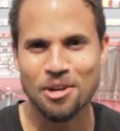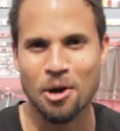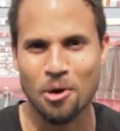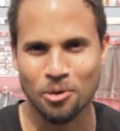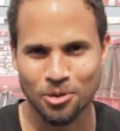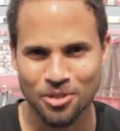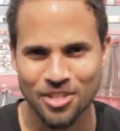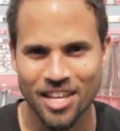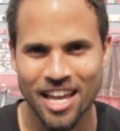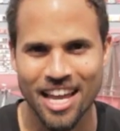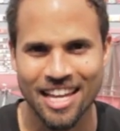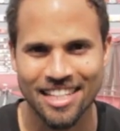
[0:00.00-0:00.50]

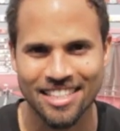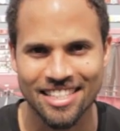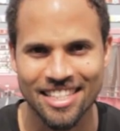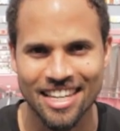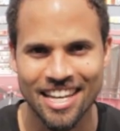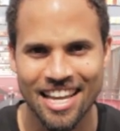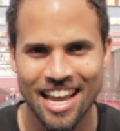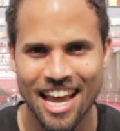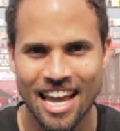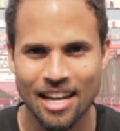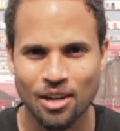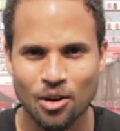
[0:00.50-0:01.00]
Coast heads.
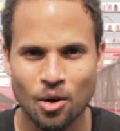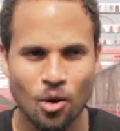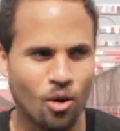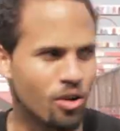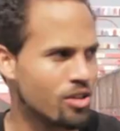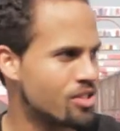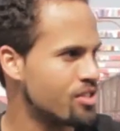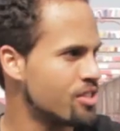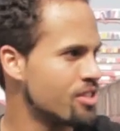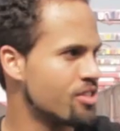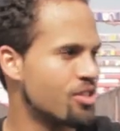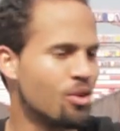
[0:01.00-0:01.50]
And of
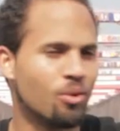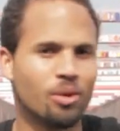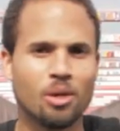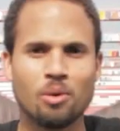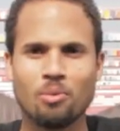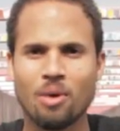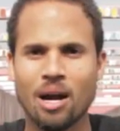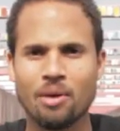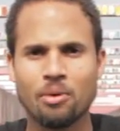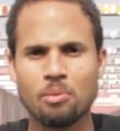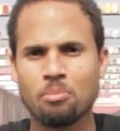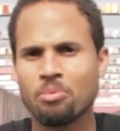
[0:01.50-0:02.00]
course, it's only
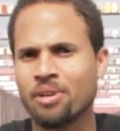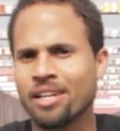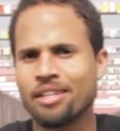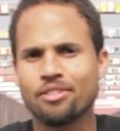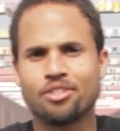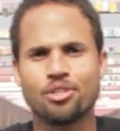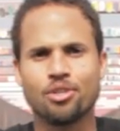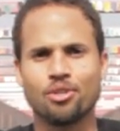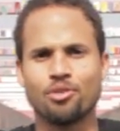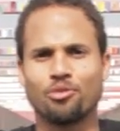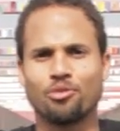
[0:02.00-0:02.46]
right we bring it to